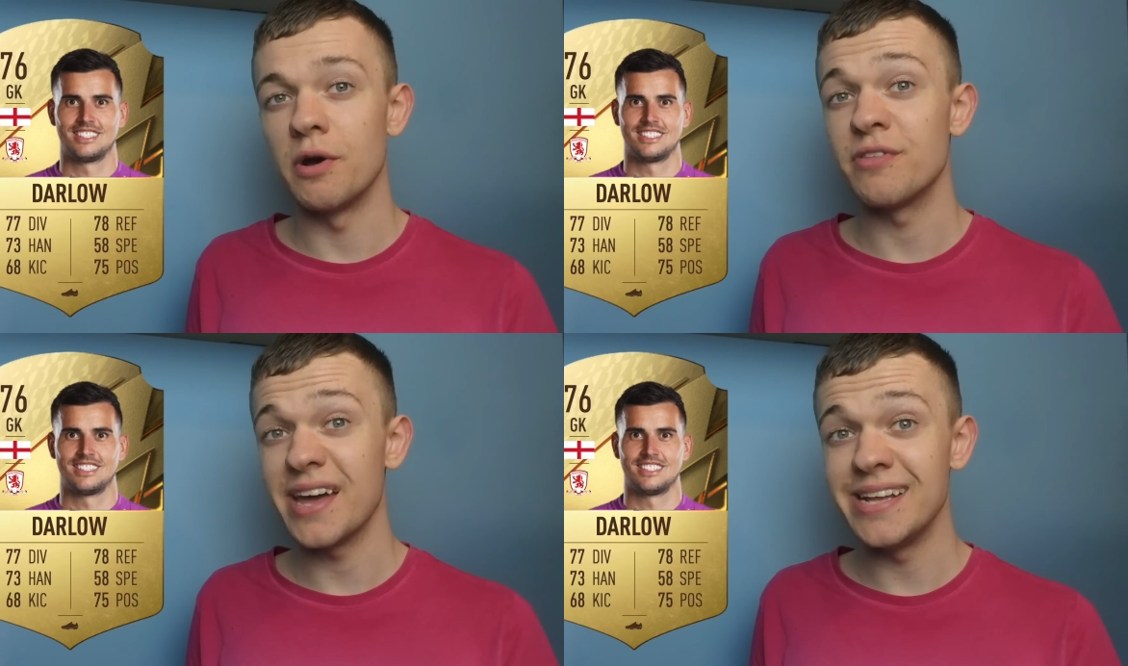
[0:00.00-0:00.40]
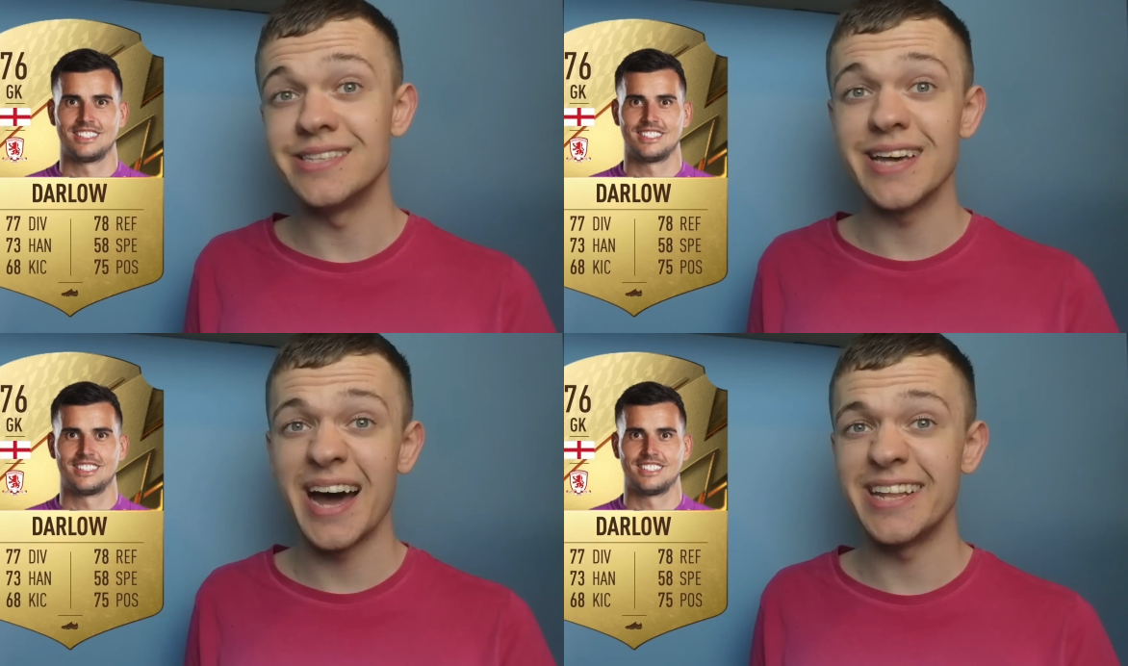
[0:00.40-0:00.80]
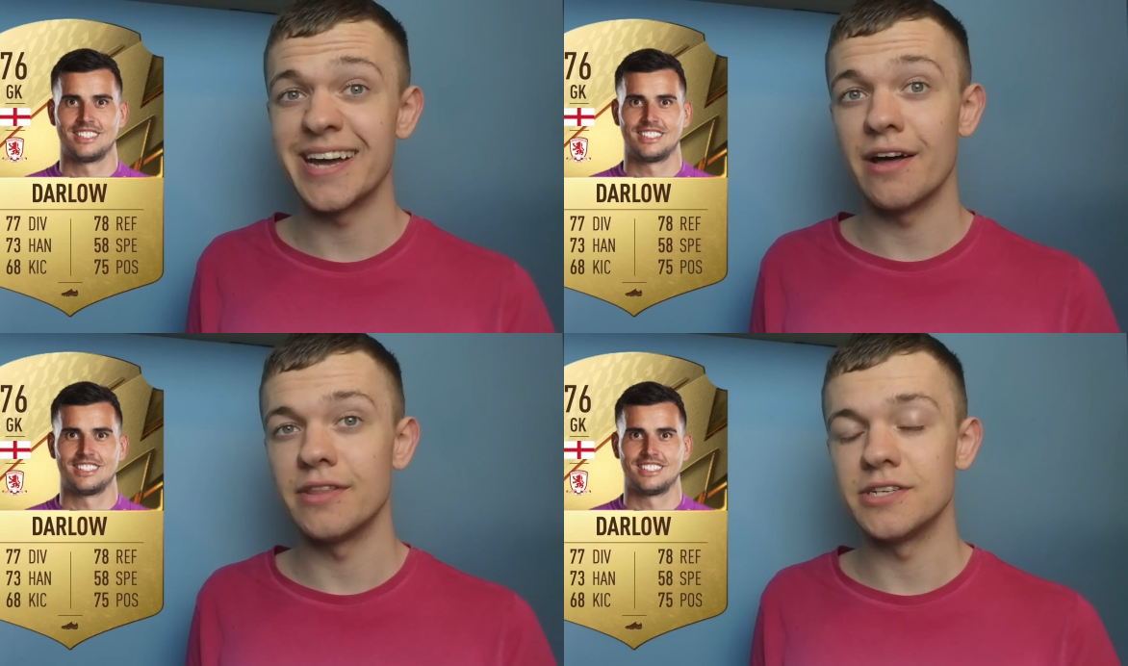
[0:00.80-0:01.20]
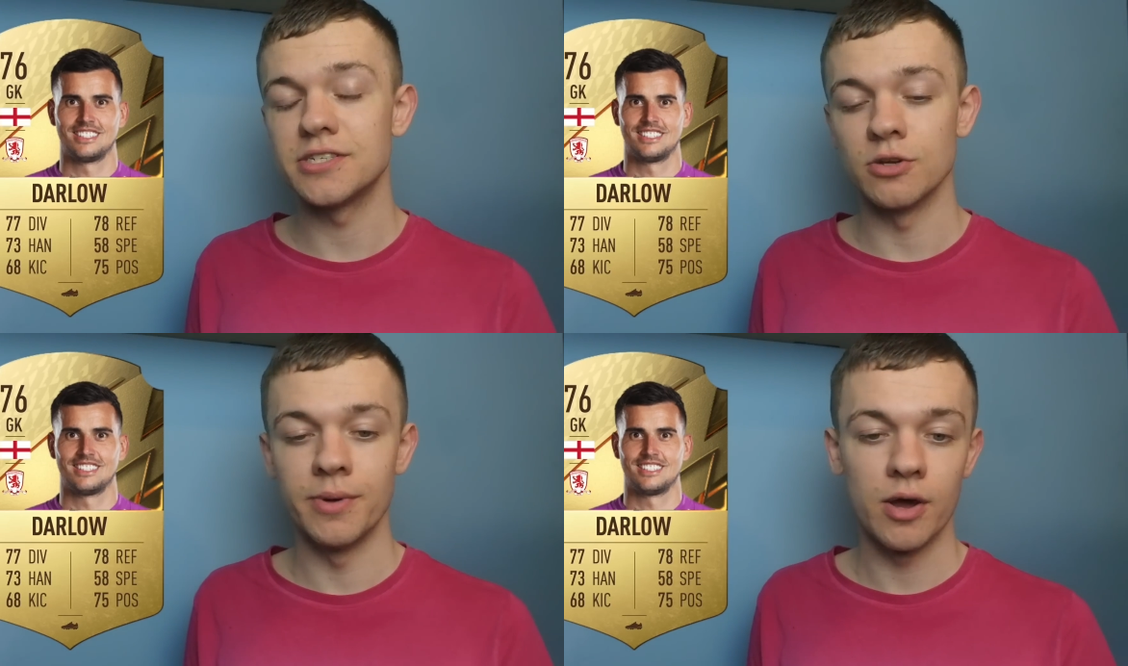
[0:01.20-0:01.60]
Speaker 1: both ins and out this
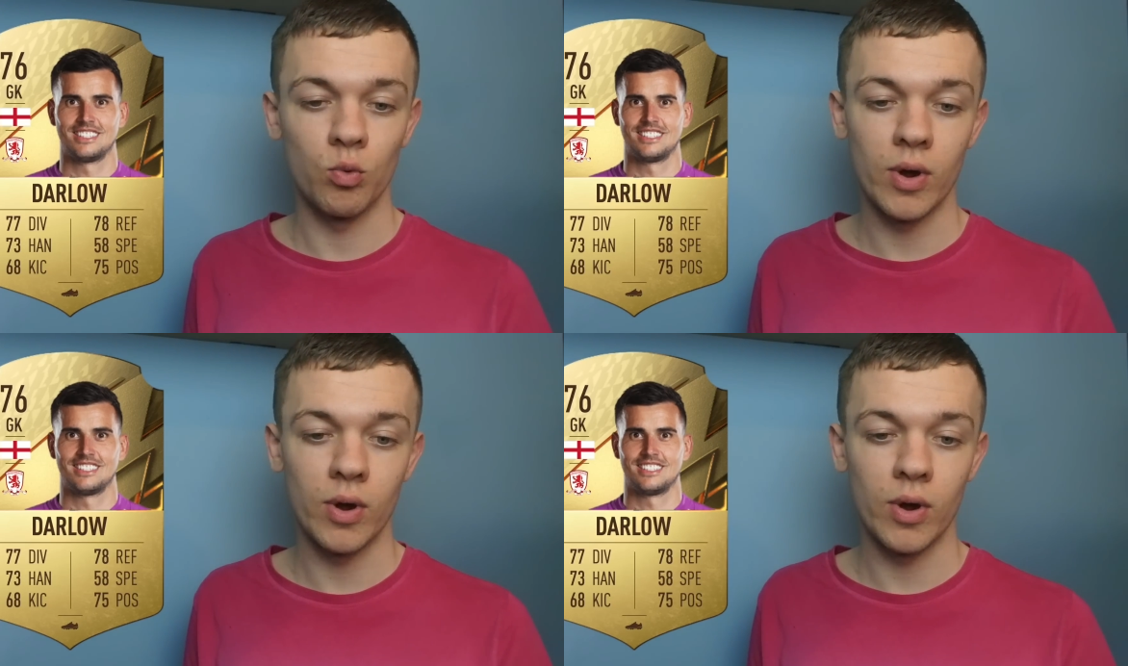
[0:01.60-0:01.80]
summer,